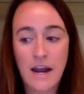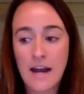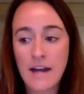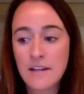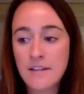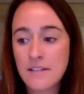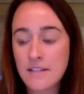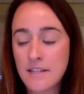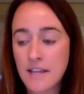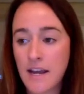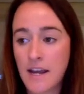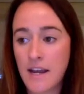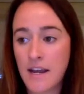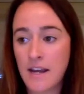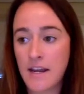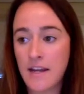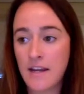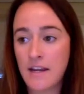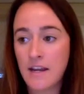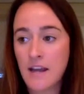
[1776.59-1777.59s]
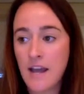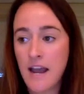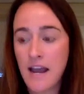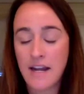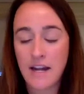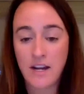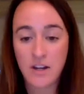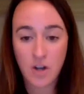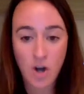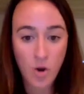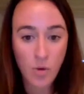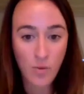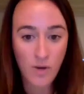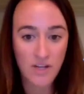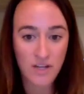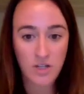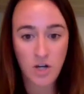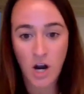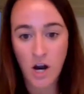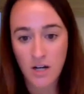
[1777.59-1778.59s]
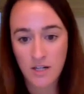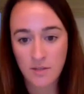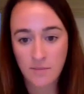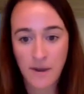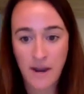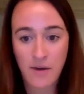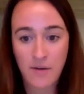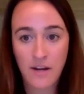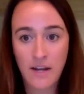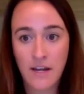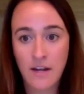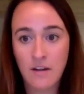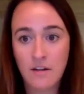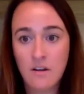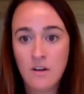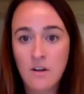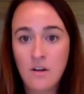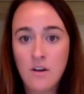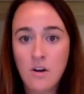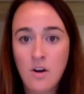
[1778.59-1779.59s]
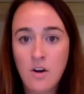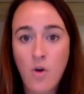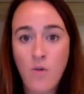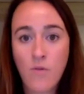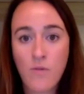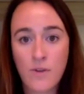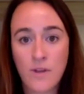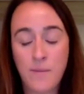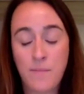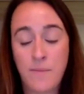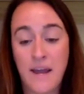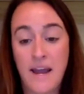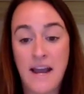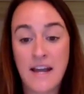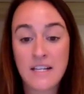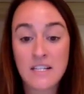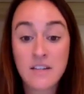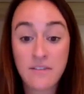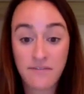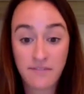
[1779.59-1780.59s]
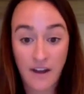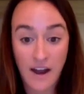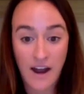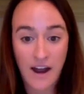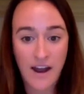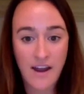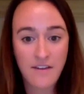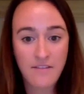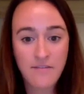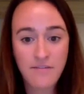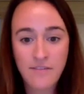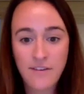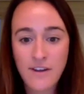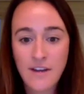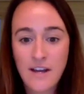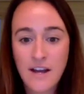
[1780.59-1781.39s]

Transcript: I'd say, and I know we talked about it over the past 5,